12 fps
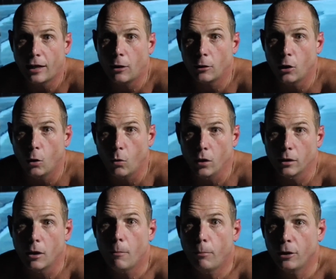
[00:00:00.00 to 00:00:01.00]
Now, you don't
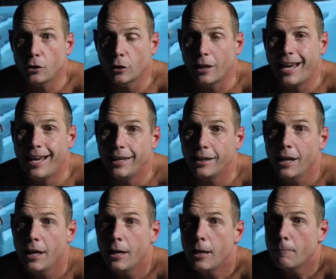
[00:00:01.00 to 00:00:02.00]
want to push your head
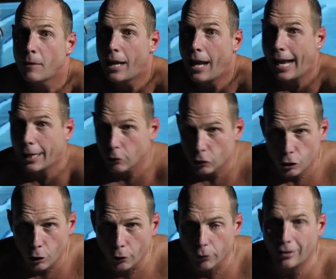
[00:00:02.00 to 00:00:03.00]
and your
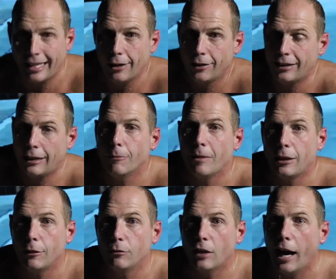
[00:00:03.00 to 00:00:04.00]
shoulders down because that'll
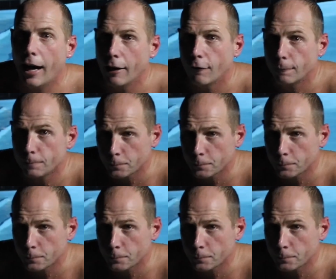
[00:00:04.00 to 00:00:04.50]
make you dive.